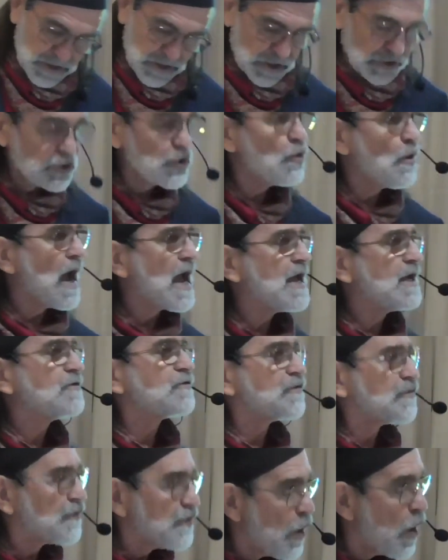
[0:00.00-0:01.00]
You hate
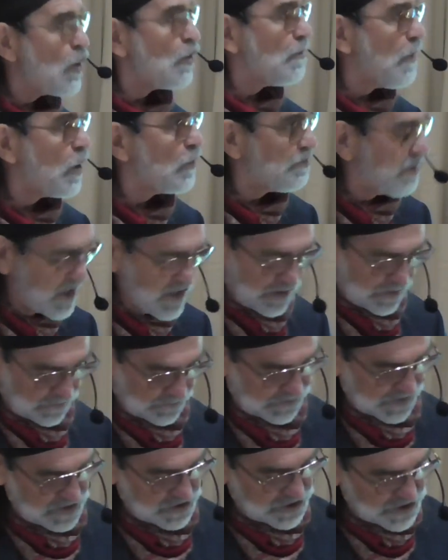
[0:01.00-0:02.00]

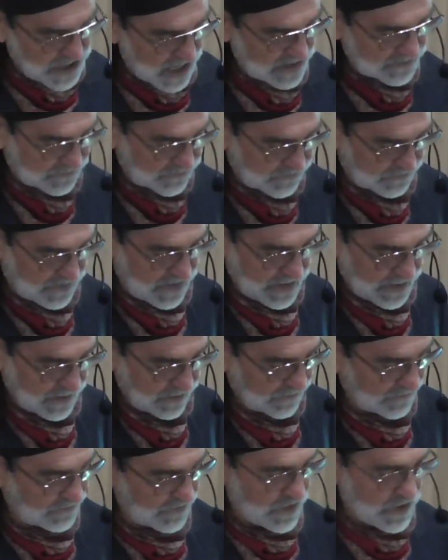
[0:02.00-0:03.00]
snowmobiles and jet
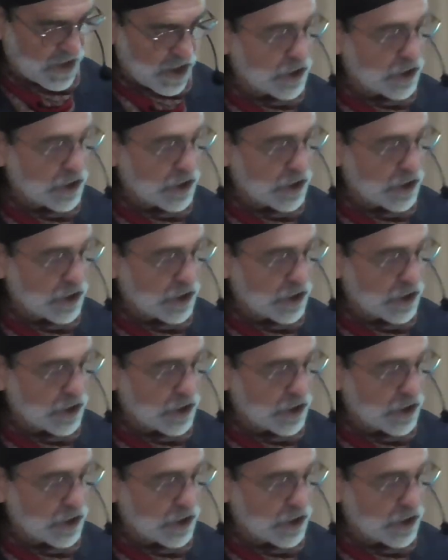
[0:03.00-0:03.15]
skis.